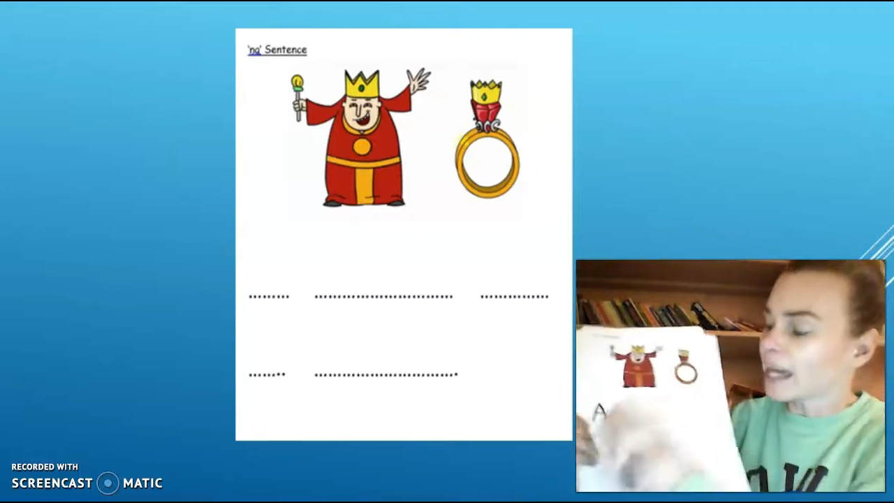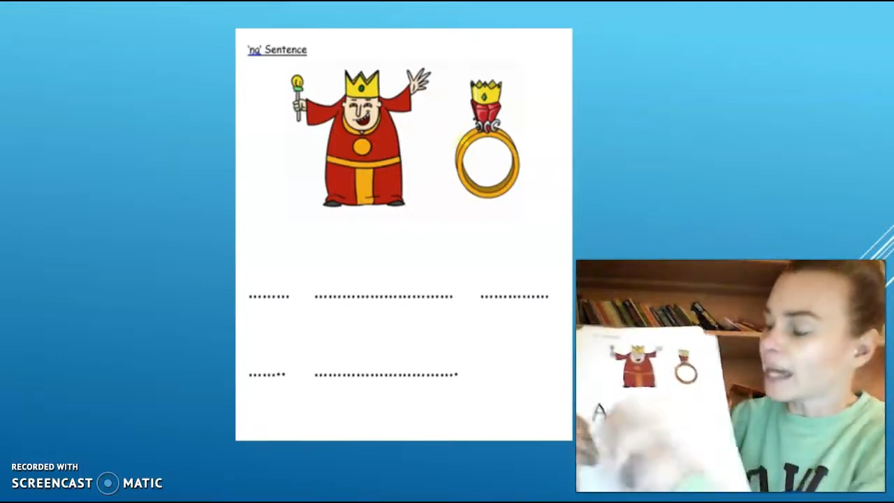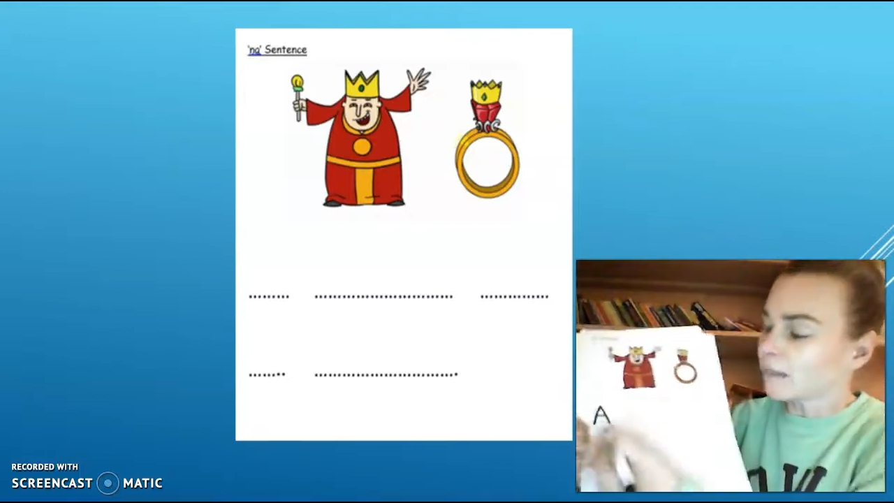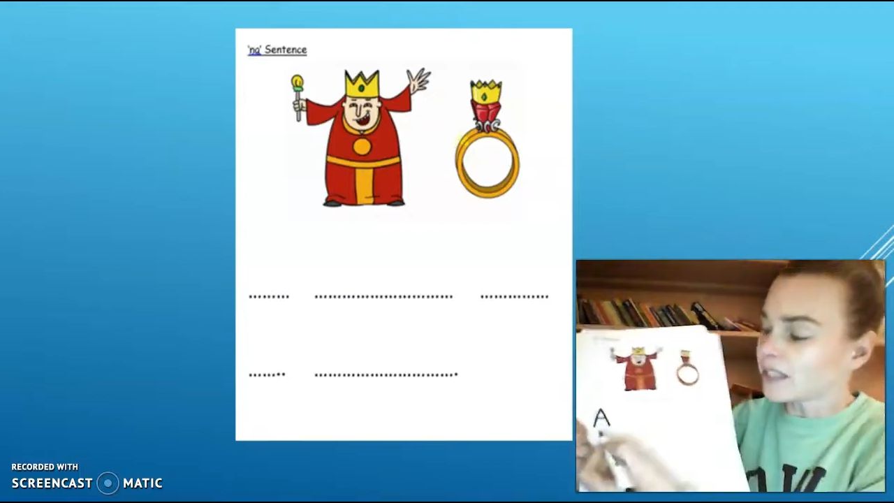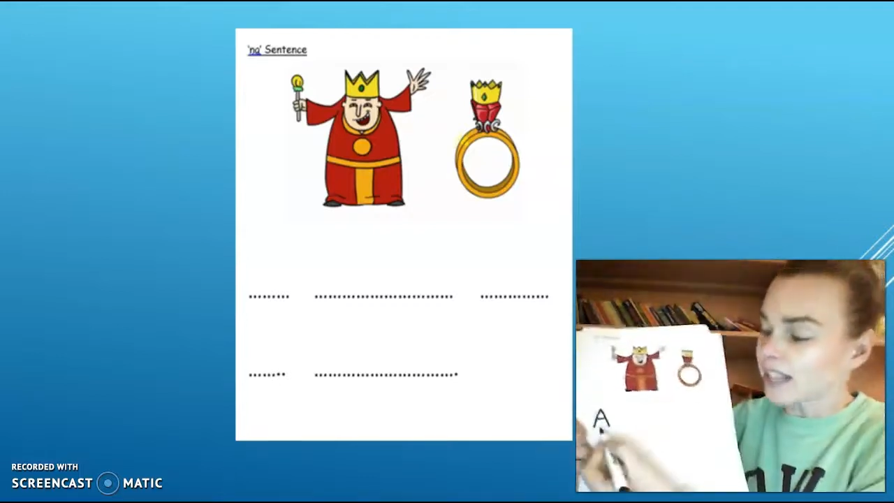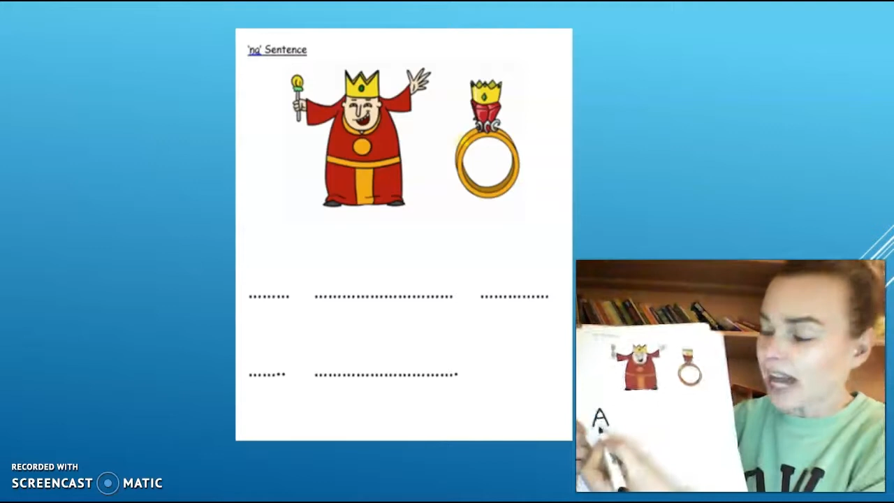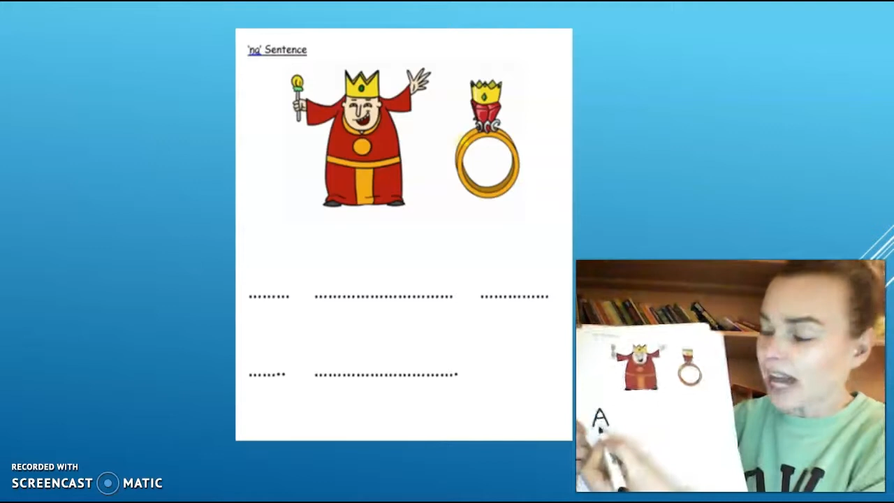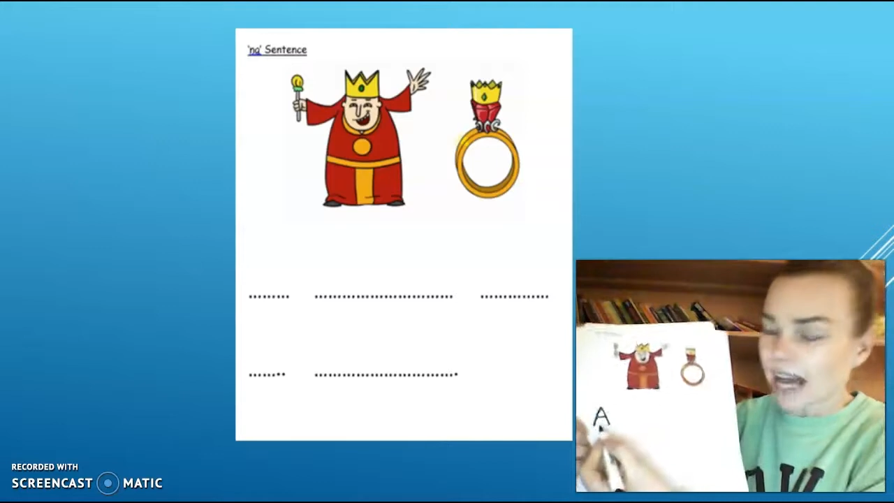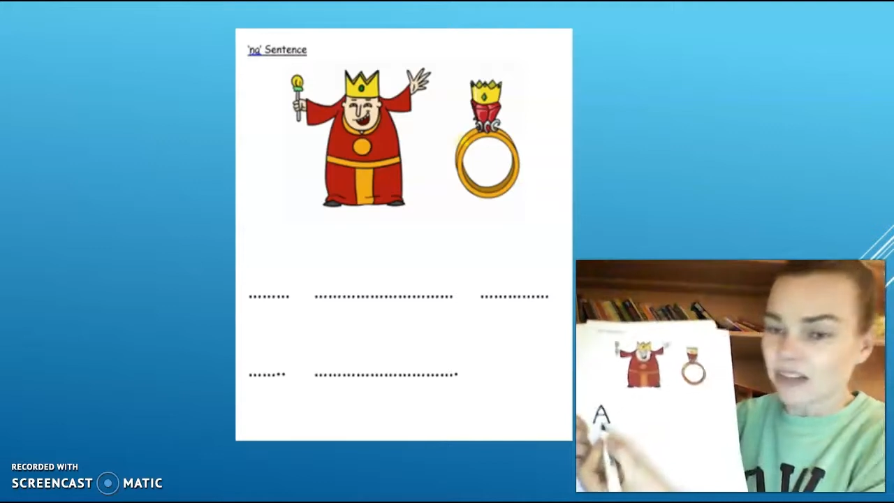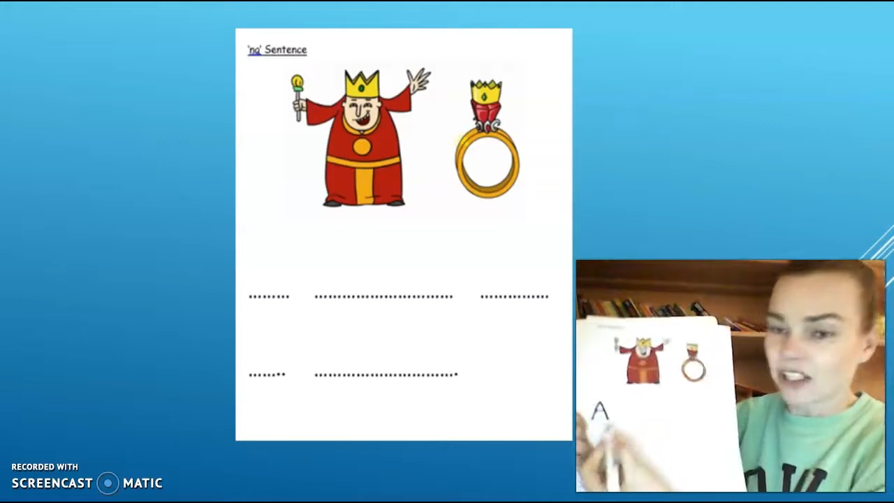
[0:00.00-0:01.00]
capital
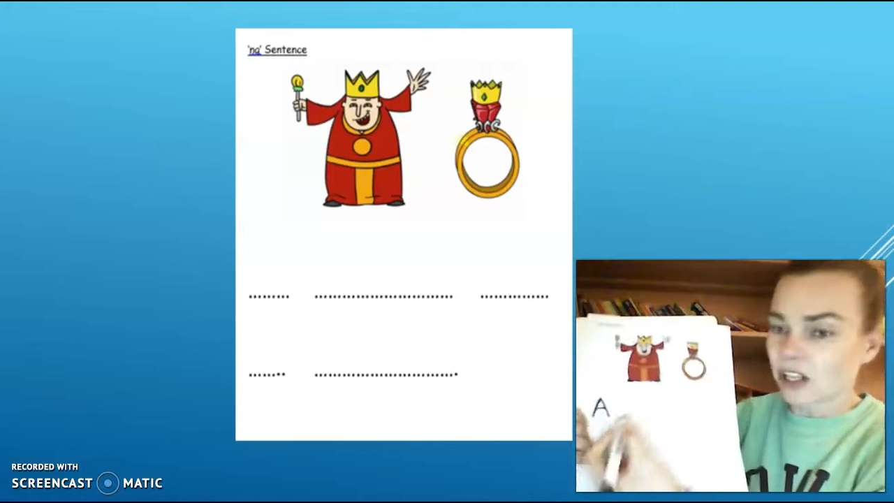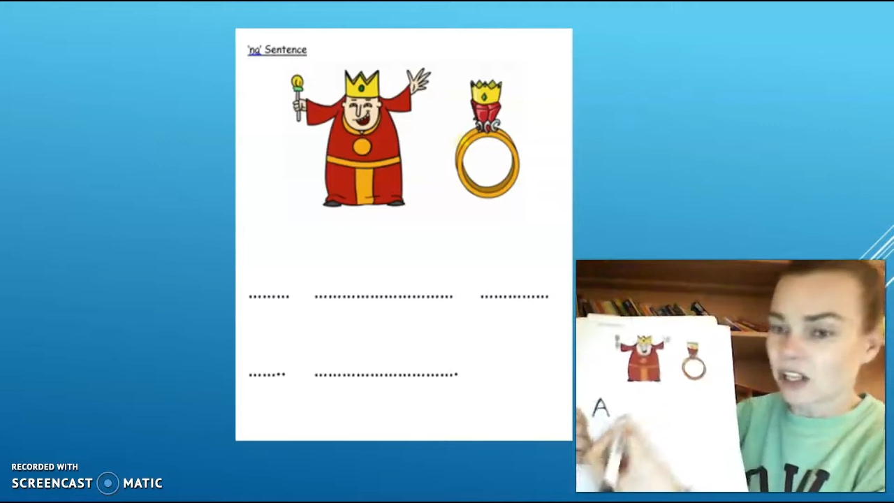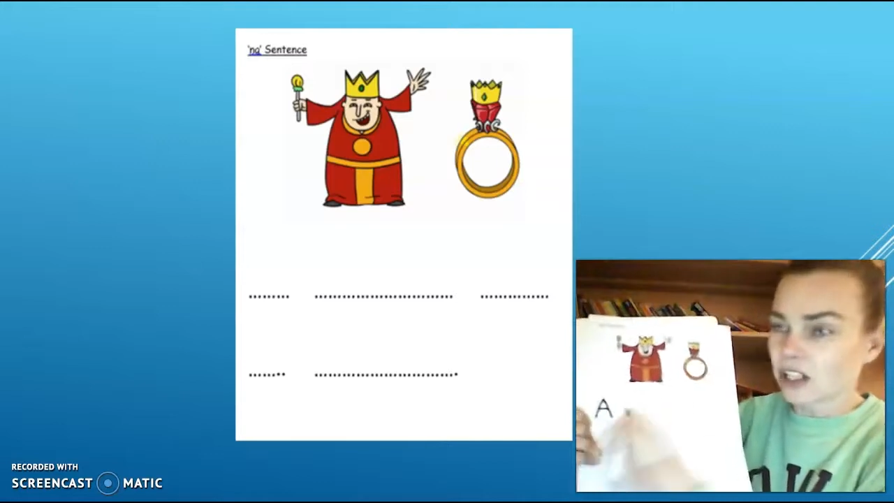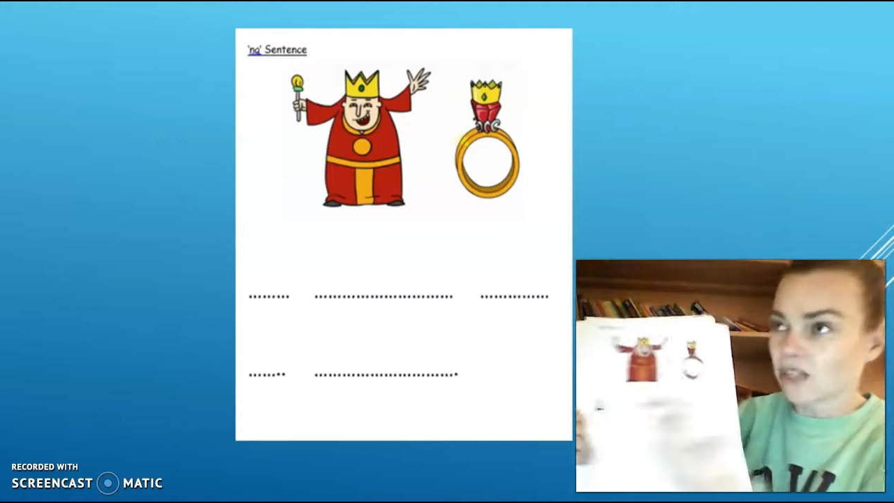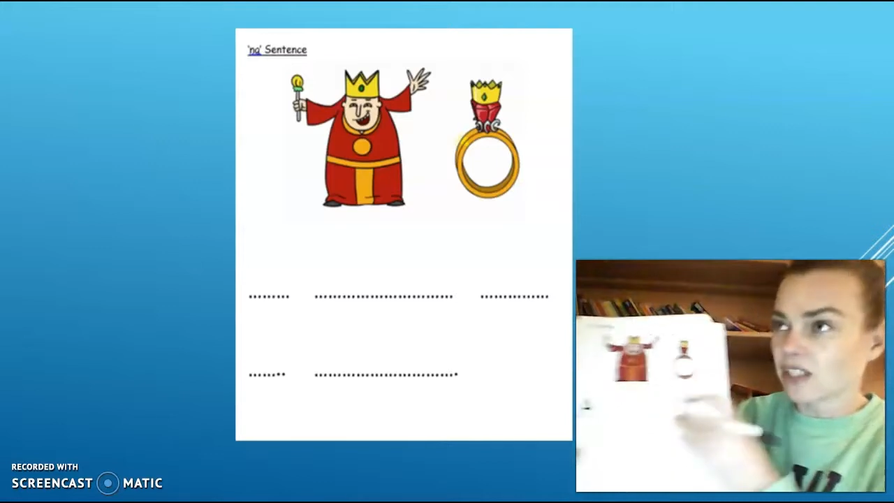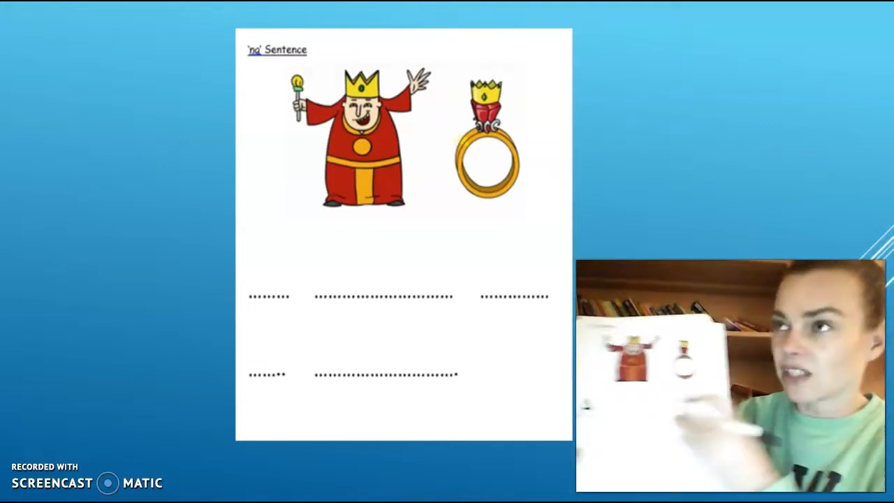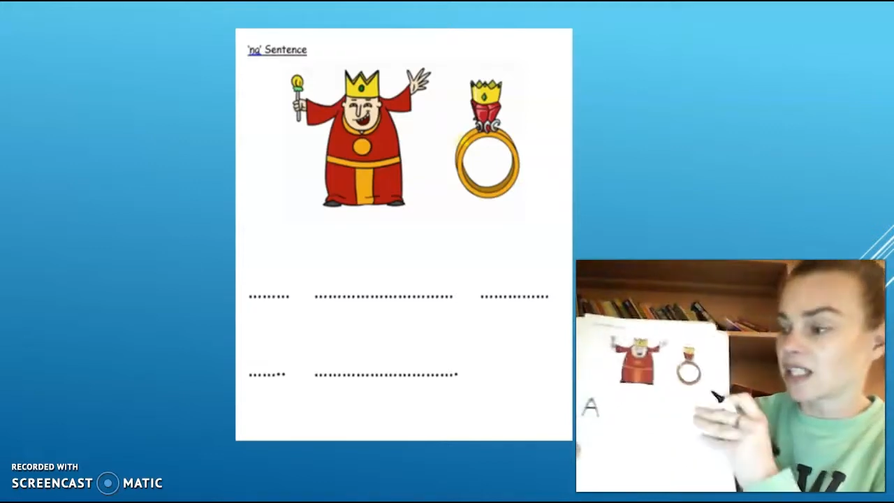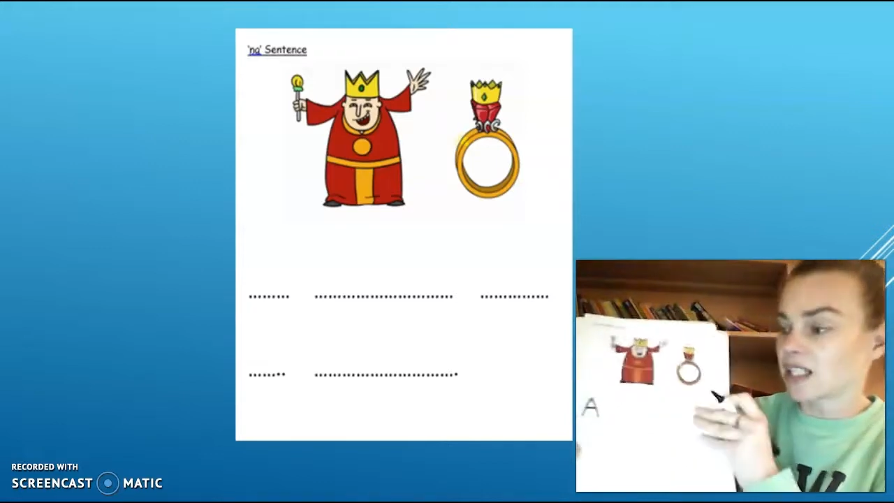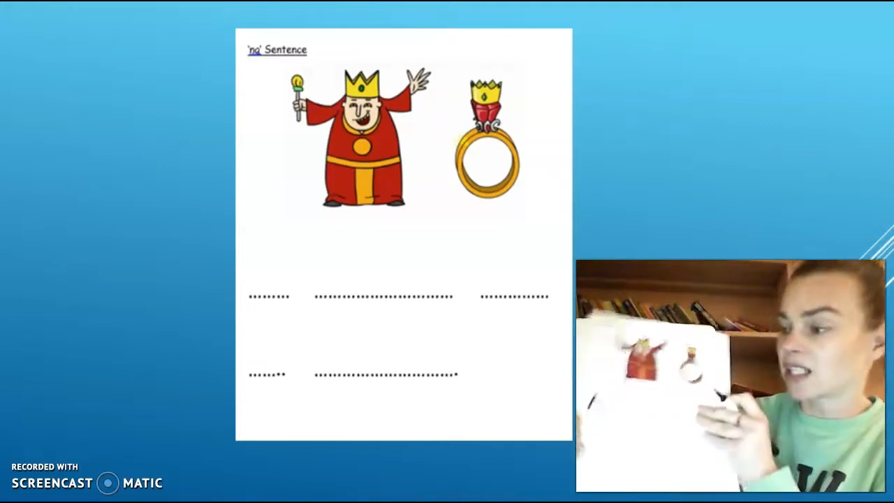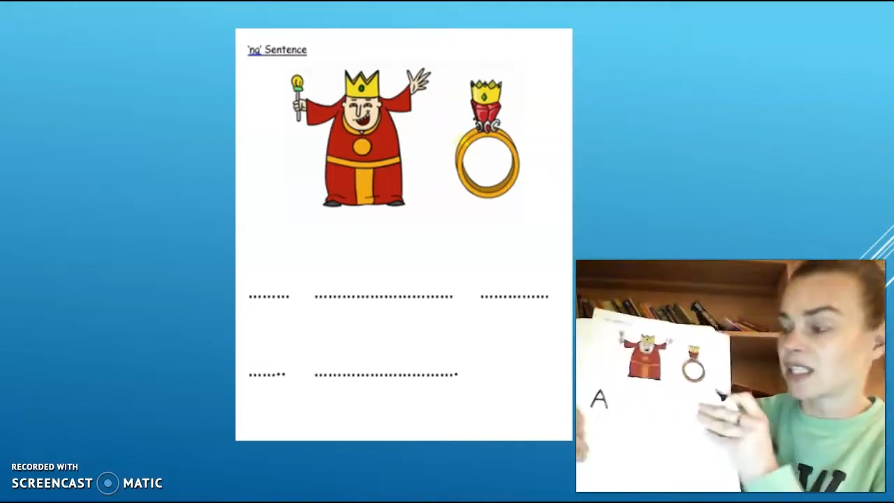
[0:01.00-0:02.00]
A at the start of the
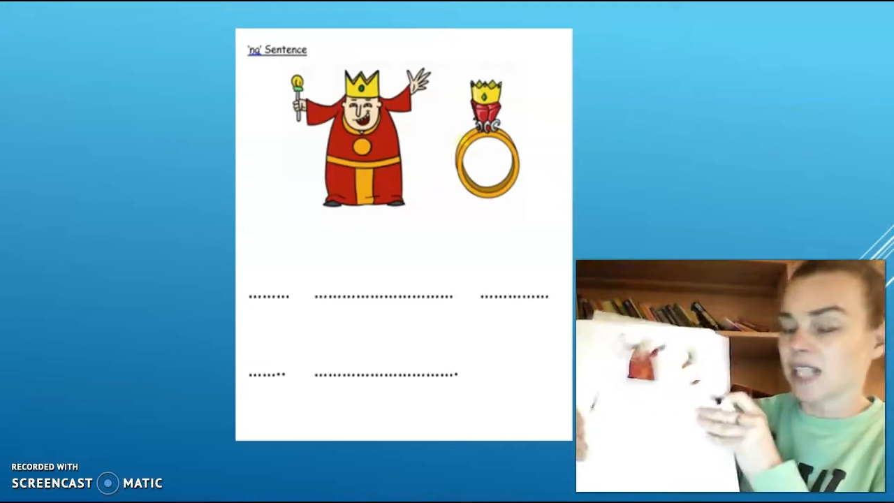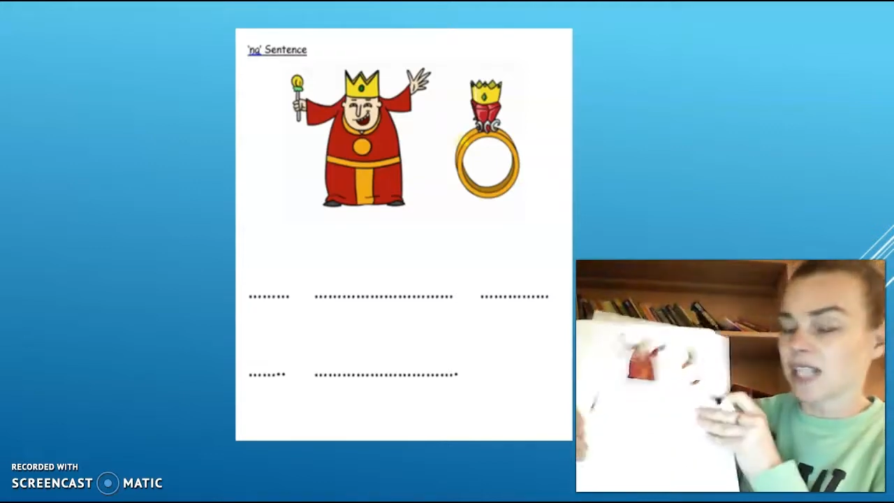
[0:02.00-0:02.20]
sentence.